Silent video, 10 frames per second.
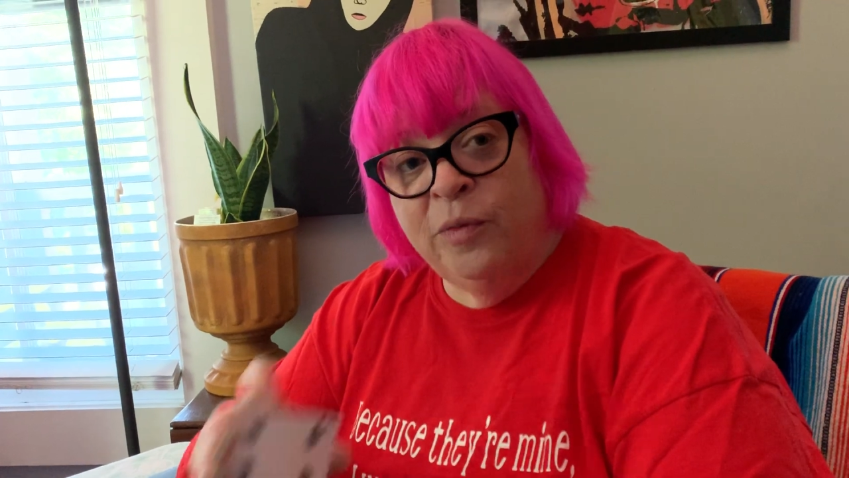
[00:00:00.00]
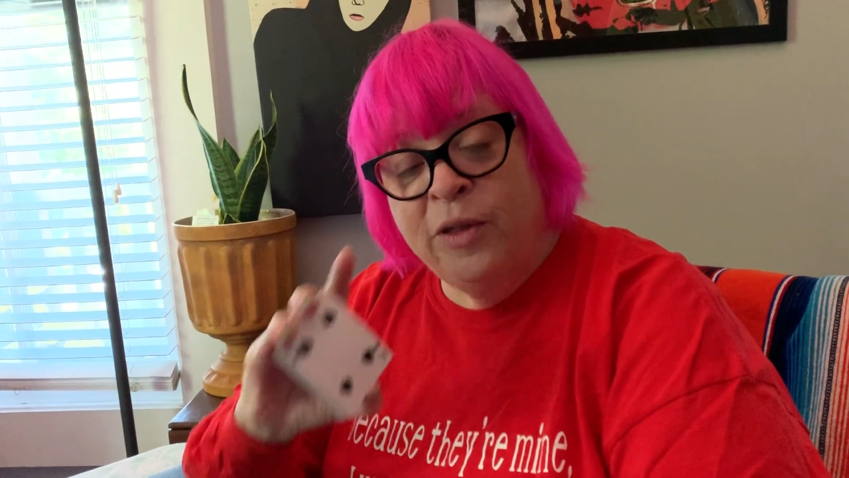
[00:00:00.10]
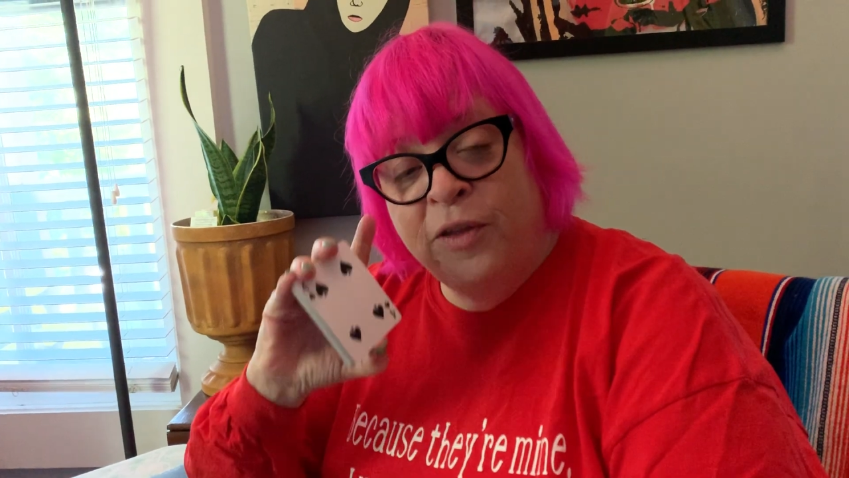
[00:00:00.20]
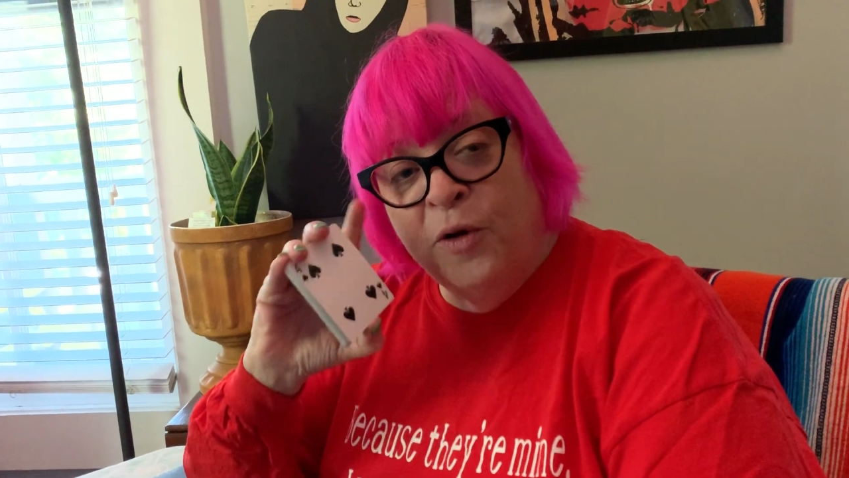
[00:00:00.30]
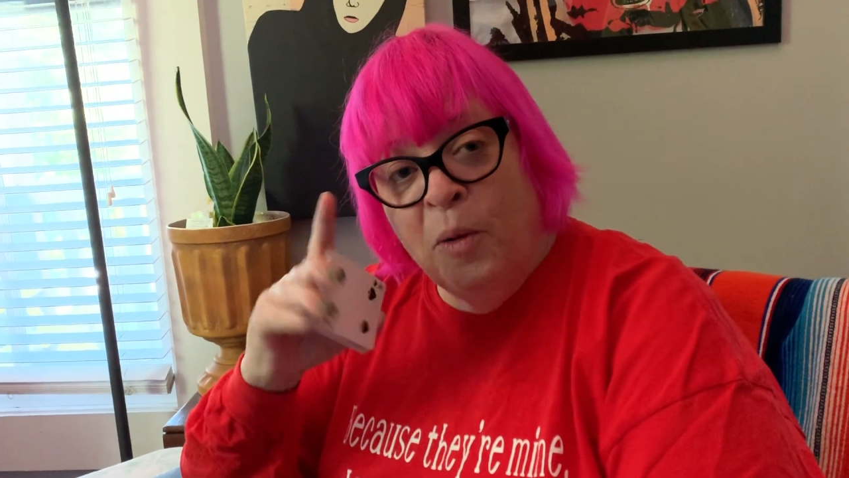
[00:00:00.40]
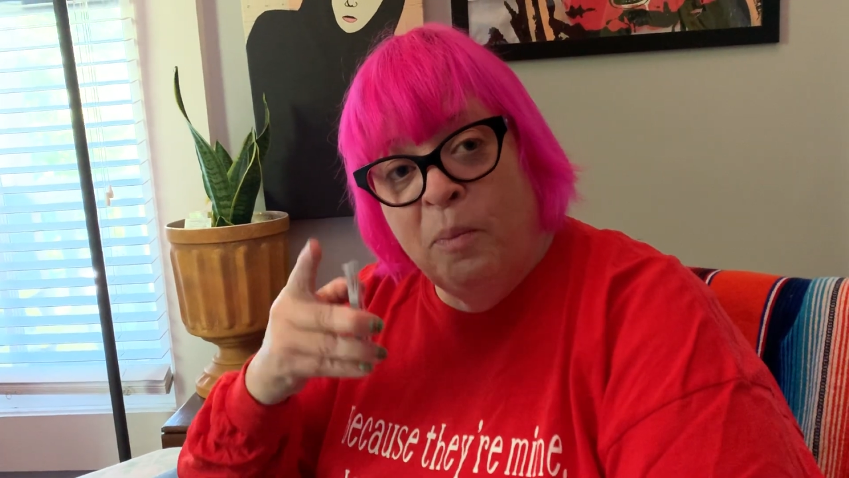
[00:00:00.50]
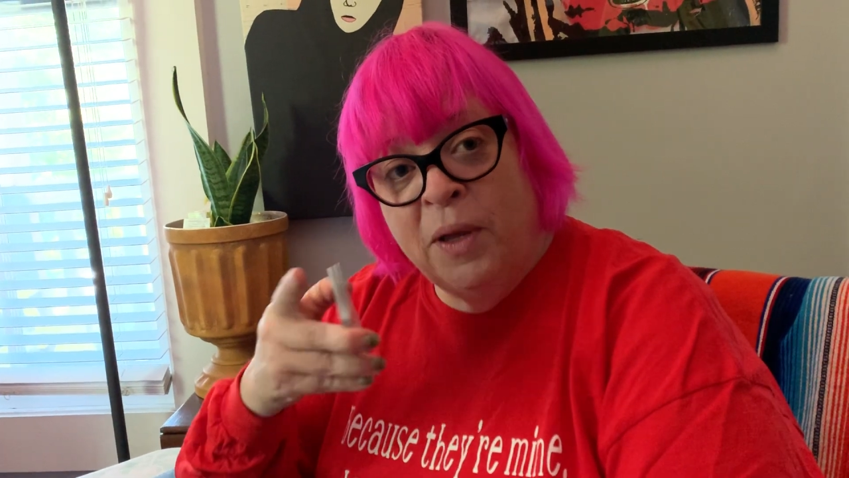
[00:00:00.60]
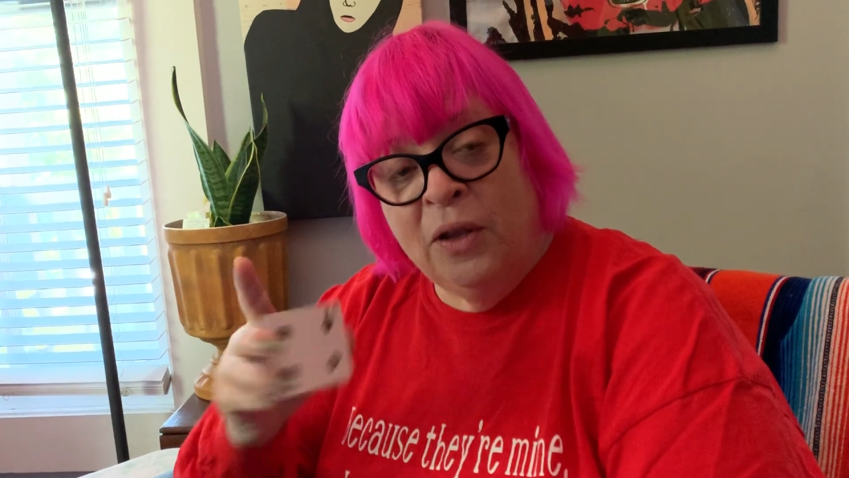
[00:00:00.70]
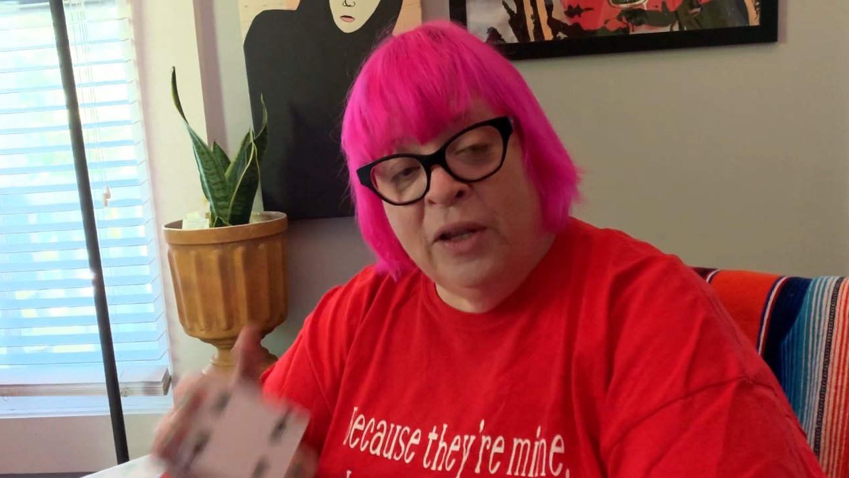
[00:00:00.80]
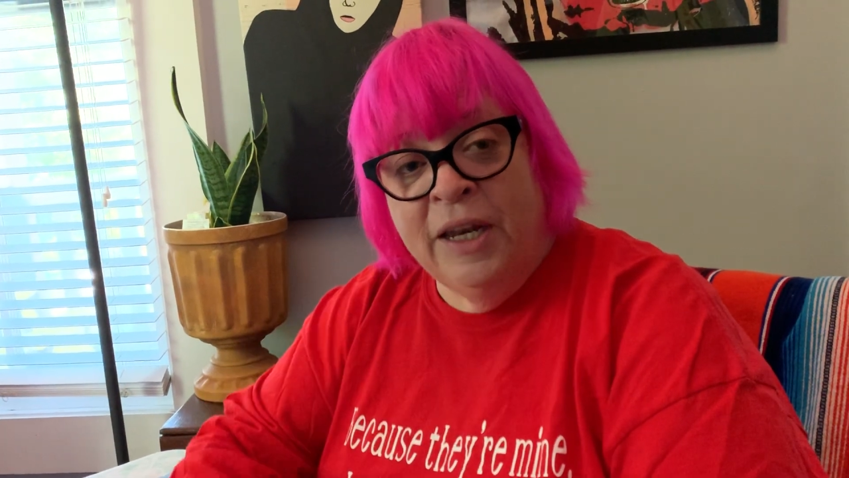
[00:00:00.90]
with your
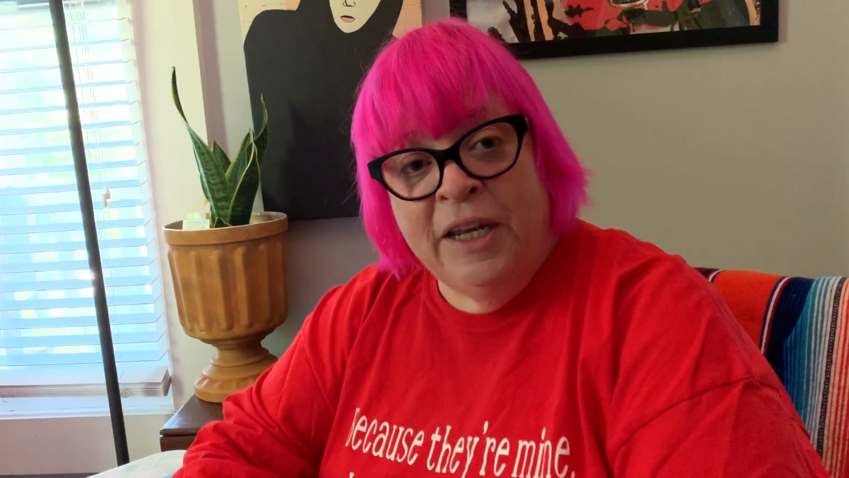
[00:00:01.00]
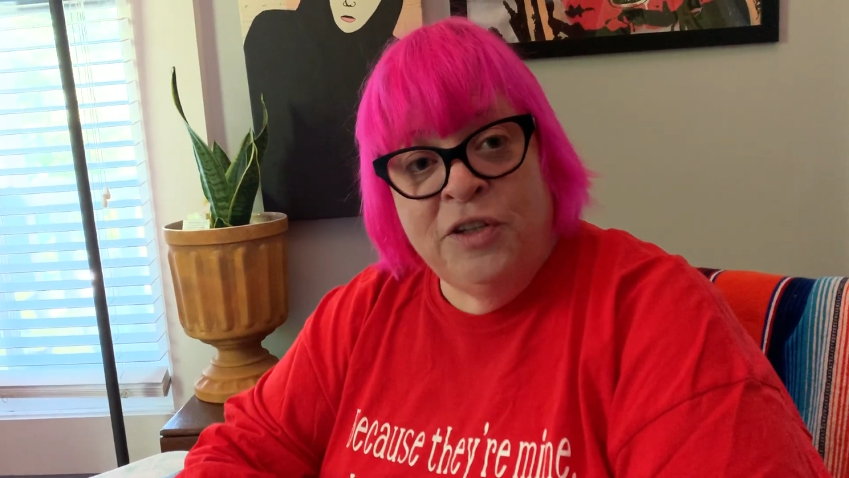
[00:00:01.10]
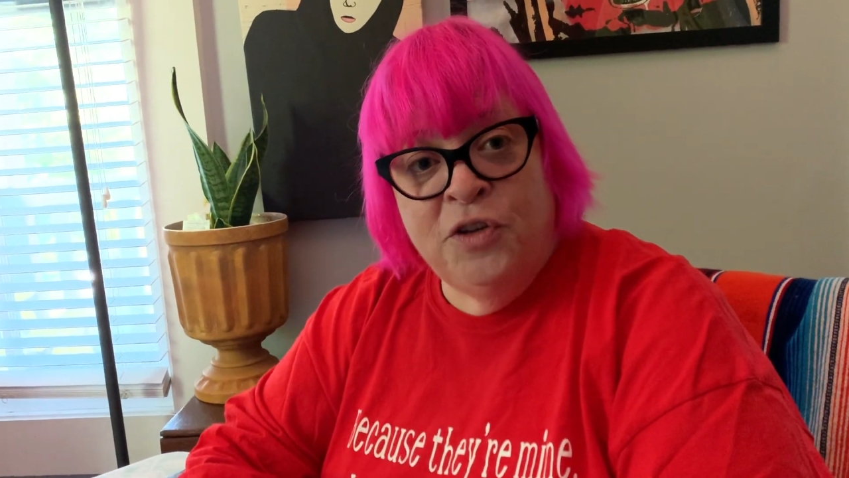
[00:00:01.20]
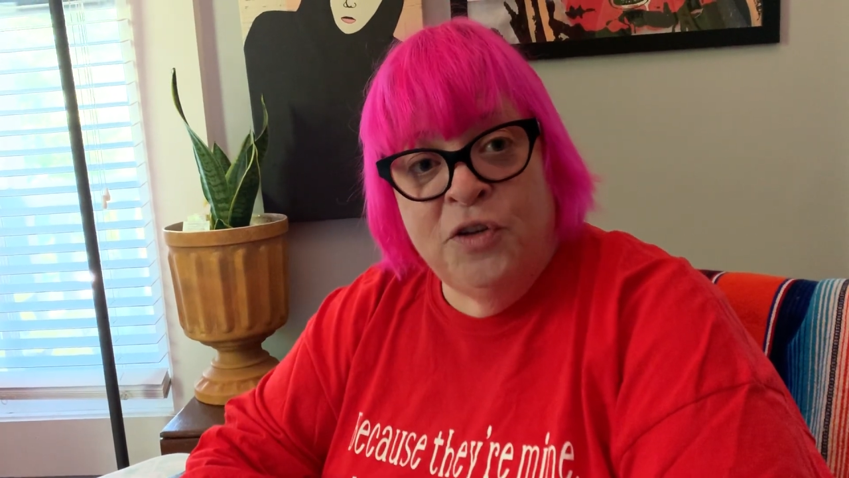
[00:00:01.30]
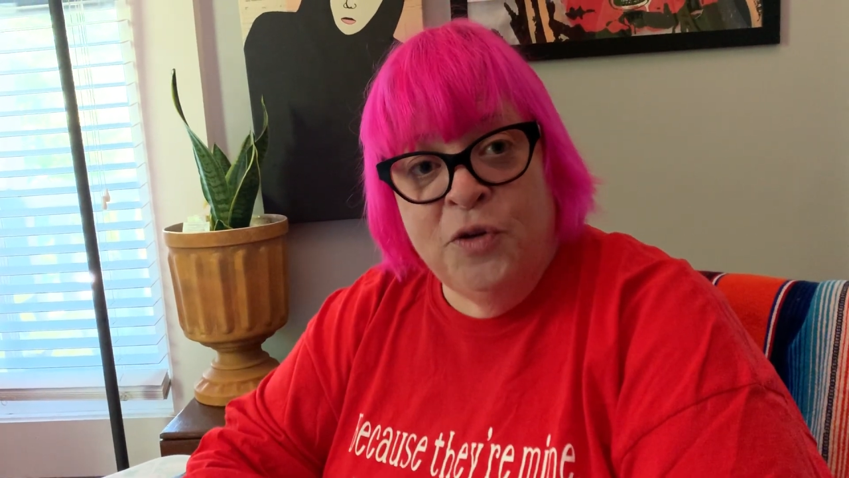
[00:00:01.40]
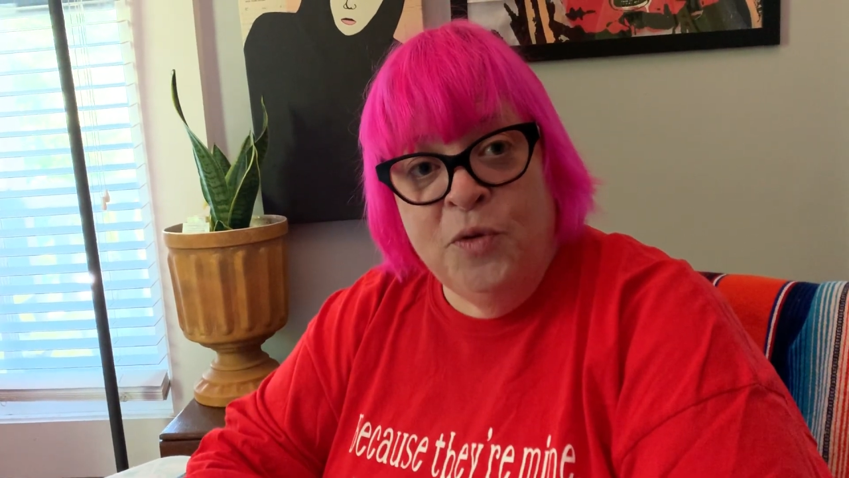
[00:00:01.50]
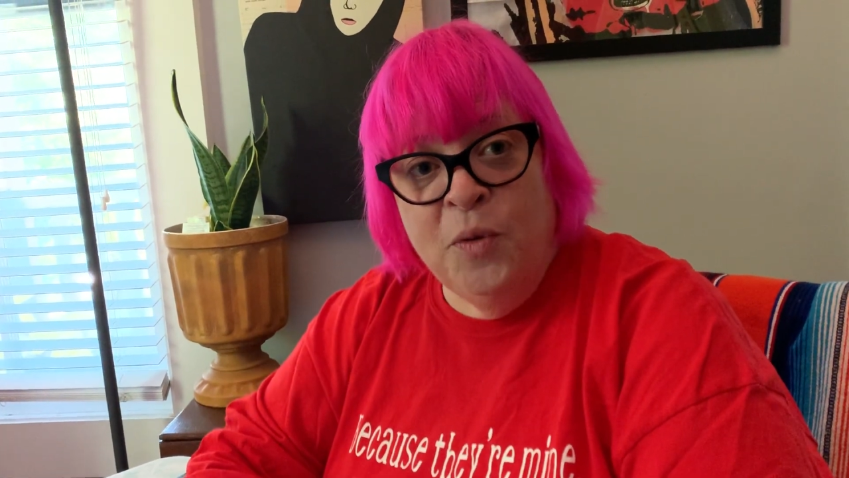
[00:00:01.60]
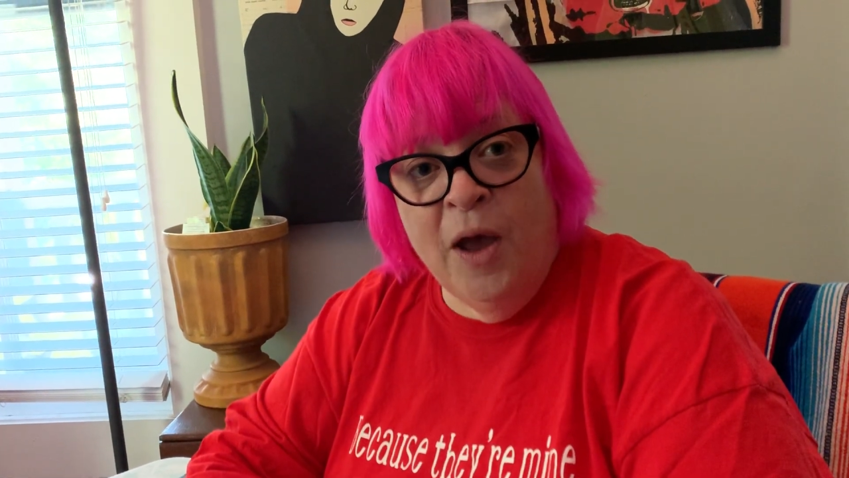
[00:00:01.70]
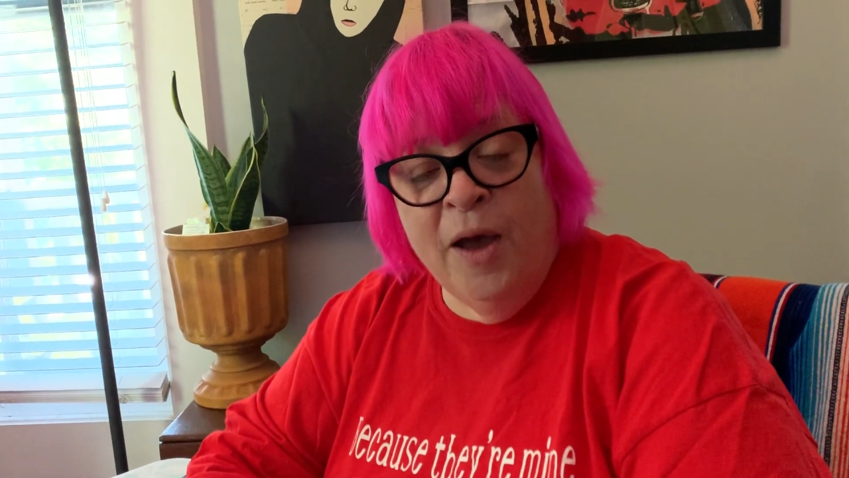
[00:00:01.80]
ability to